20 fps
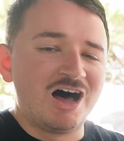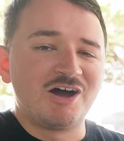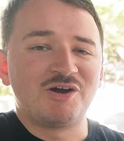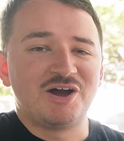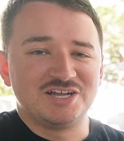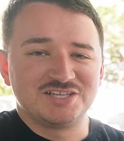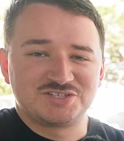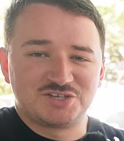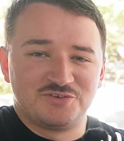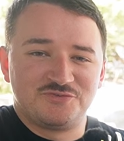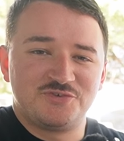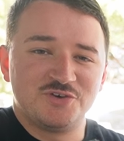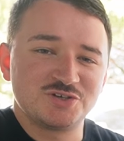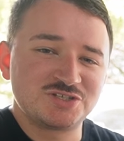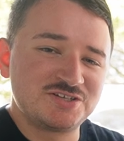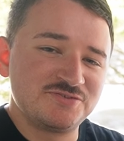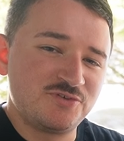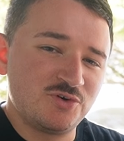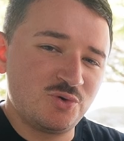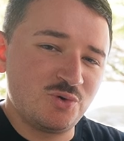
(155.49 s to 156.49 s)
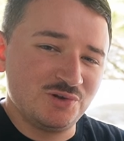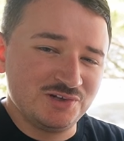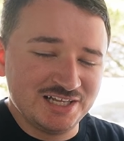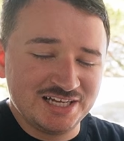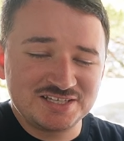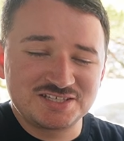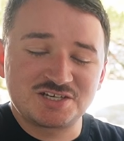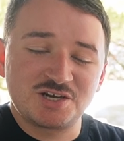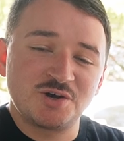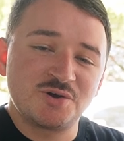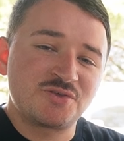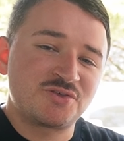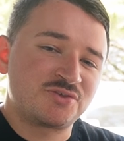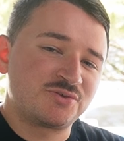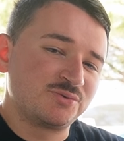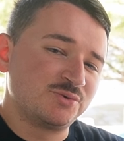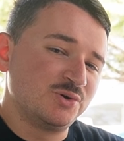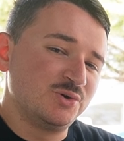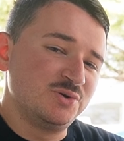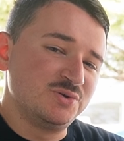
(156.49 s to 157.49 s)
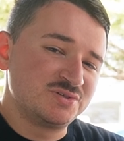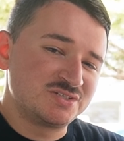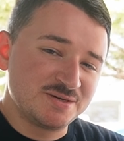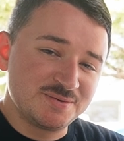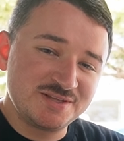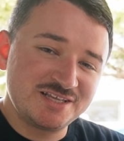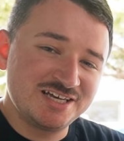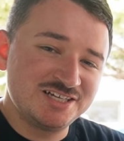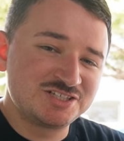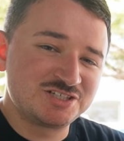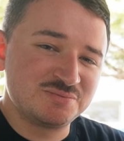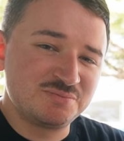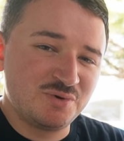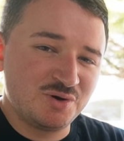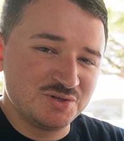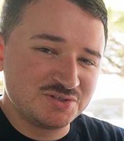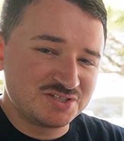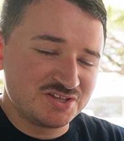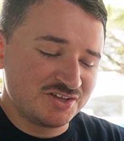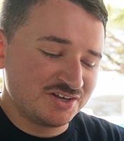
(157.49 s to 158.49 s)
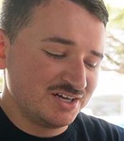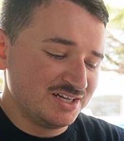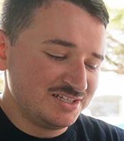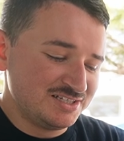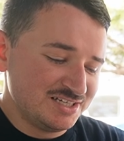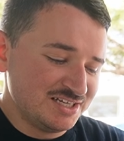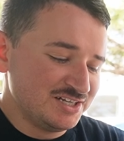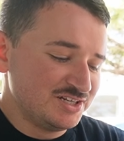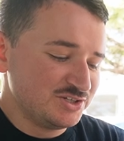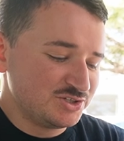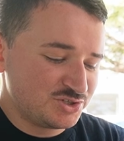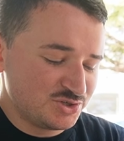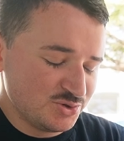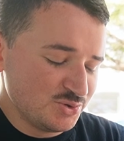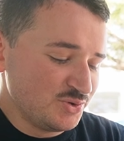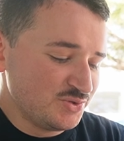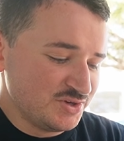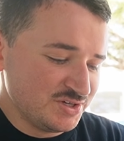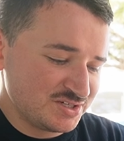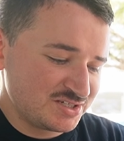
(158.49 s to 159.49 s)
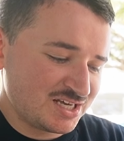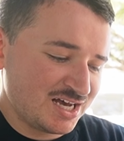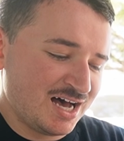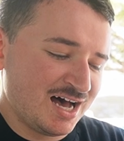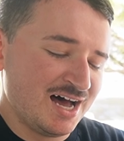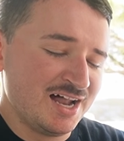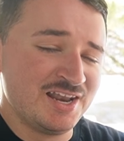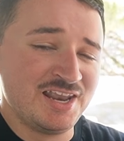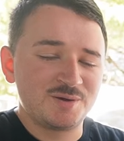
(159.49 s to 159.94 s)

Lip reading: All right, so first of all, let's go through some of the engine mods that I did to this car.